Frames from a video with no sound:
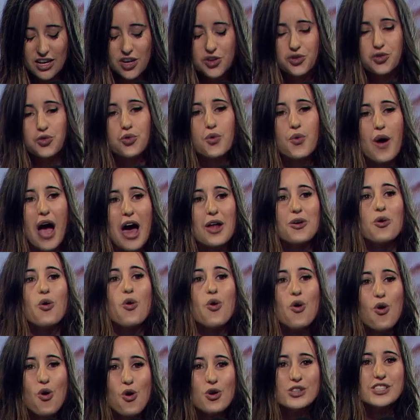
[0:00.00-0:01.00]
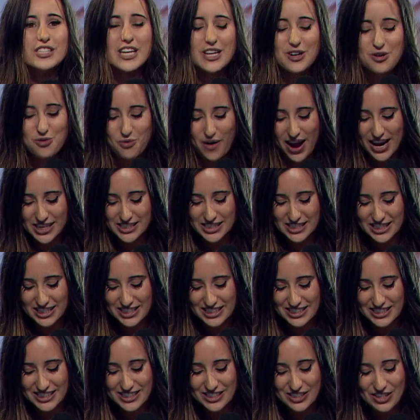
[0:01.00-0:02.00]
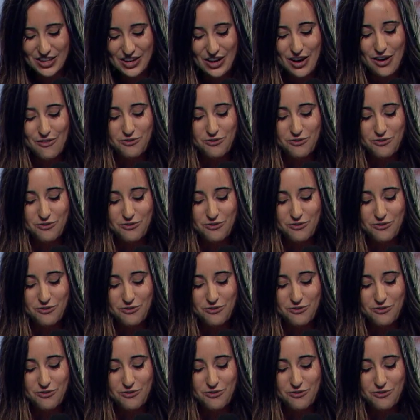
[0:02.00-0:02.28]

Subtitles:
throughout all generations